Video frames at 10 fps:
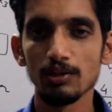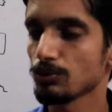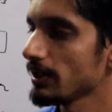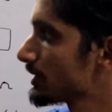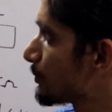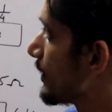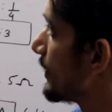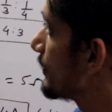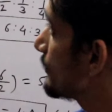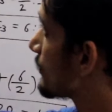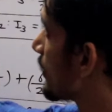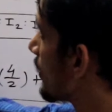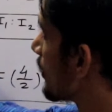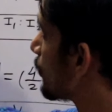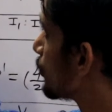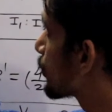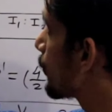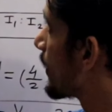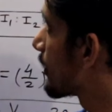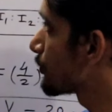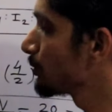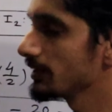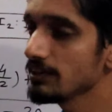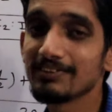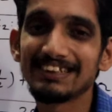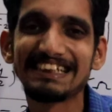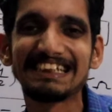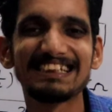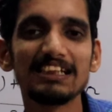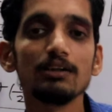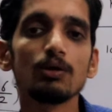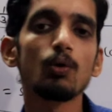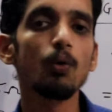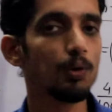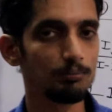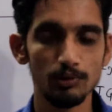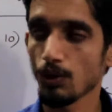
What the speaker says: So that's why it is 2 square, so it is 16 ohm.